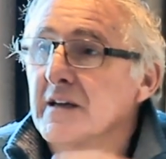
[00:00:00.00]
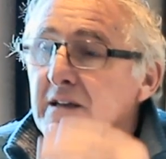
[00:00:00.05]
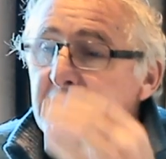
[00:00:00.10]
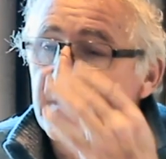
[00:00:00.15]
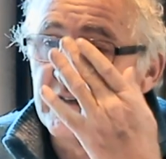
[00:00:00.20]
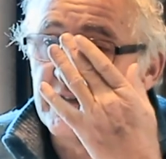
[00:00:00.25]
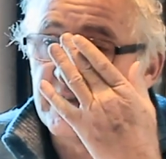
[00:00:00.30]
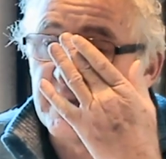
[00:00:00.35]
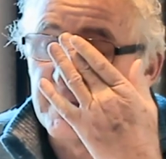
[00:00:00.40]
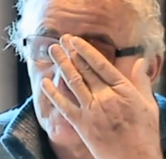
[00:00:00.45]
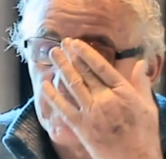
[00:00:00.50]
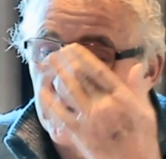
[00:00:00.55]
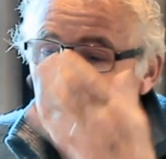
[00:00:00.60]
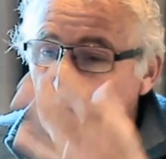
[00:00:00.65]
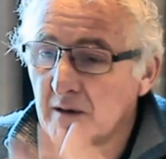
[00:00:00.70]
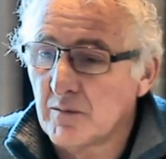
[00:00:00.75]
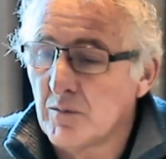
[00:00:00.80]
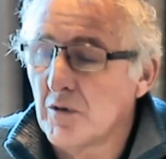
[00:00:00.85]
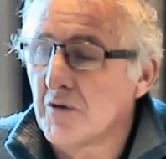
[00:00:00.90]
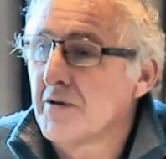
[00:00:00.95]
system, but
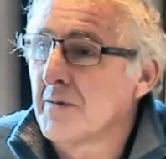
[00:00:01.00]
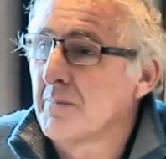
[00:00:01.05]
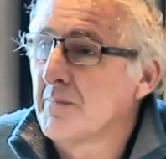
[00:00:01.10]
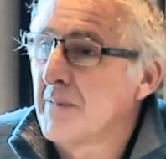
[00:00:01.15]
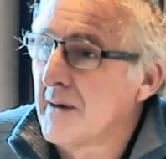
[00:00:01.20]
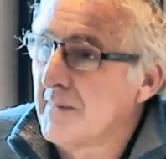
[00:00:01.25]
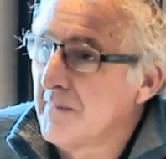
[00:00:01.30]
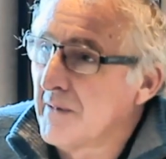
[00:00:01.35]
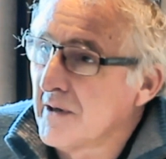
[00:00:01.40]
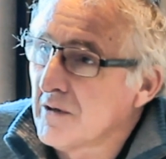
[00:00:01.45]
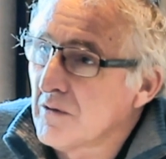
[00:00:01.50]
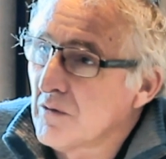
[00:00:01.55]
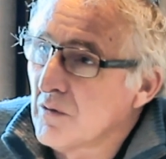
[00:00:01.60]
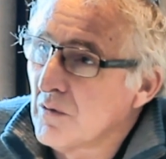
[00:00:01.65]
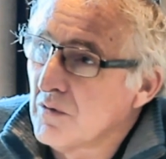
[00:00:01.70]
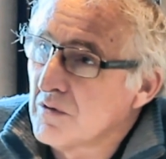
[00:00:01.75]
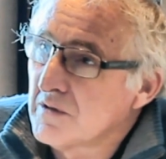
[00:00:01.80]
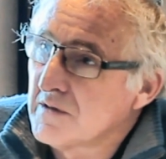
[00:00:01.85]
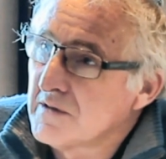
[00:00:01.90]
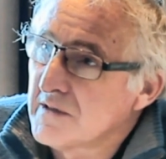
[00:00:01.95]
they want the public
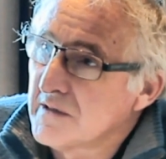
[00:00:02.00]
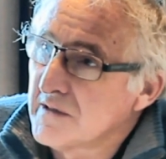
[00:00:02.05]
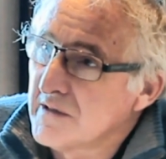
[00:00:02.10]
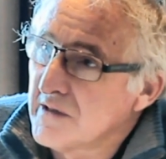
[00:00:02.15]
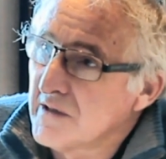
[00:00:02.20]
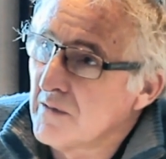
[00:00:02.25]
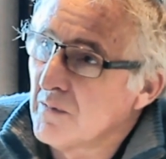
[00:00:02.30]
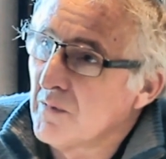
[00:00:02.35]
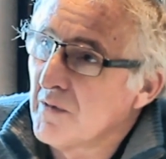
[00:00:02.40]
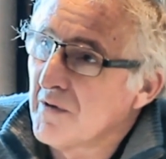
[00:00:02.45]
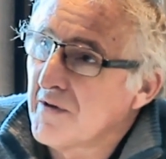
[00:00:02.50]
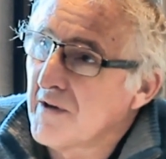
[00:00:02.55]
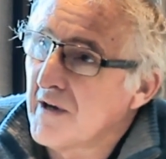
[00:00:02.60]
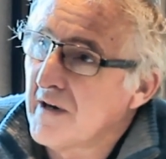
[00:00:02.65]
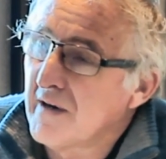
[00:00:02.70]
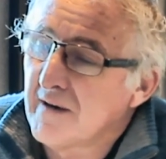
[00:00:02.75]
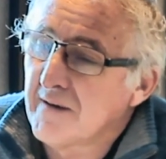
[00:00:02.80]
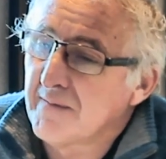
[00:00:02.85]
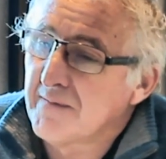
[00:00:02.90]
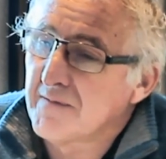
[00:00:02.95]
courts to deal with that,